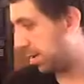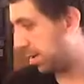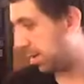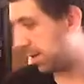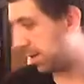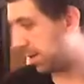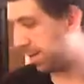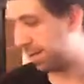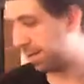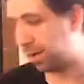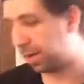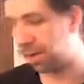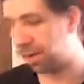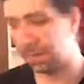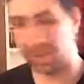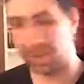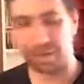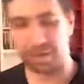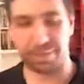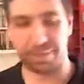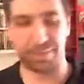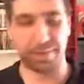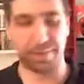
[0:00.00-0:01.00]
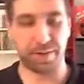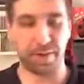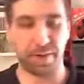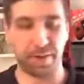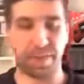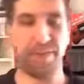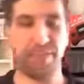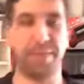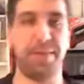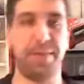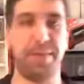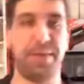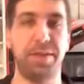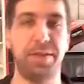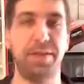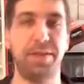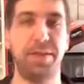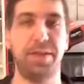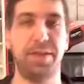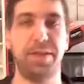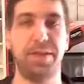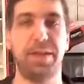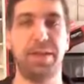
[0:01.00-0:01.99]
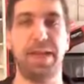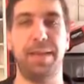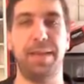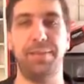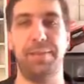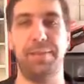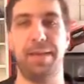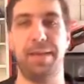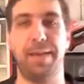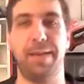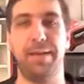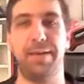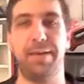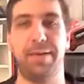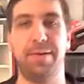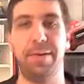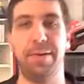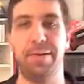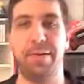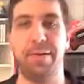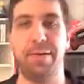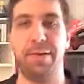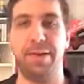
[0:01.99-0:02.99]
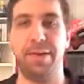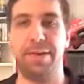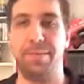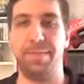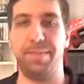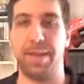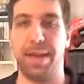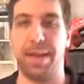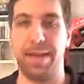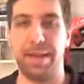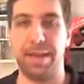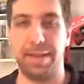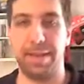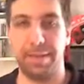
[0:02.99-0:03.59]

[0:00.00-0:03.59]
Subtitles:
is going to be all my Atari 5200 games that I ordered on eBay.